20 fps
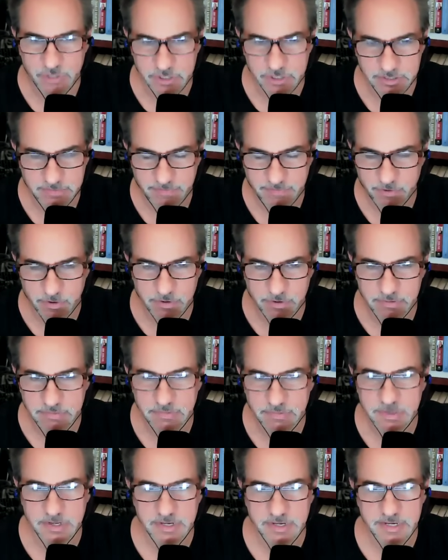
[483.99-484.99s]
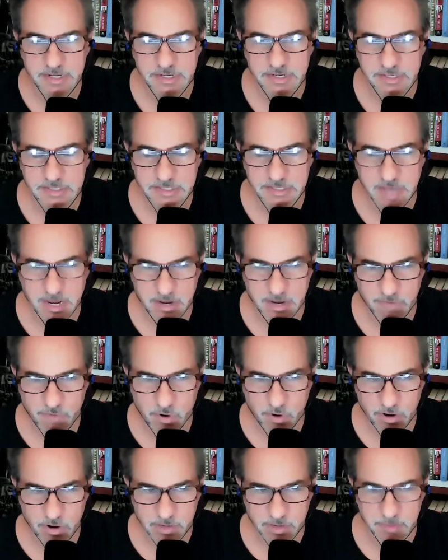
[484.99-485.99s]
Just for sake of
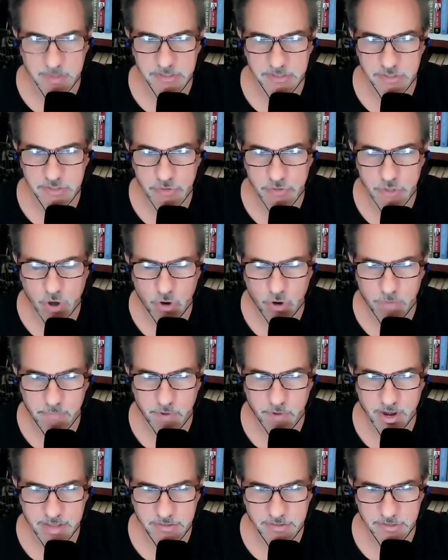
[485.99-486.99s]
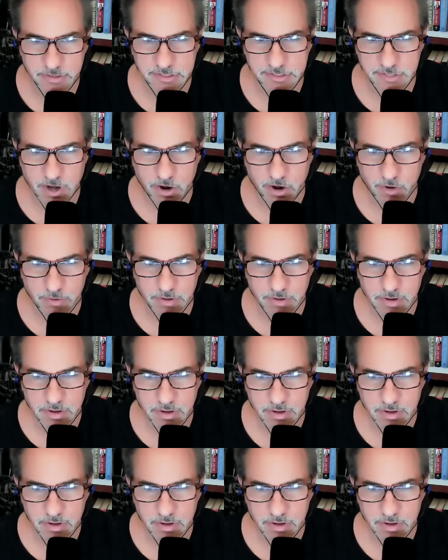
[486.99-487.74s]
argument. So don't break the stone.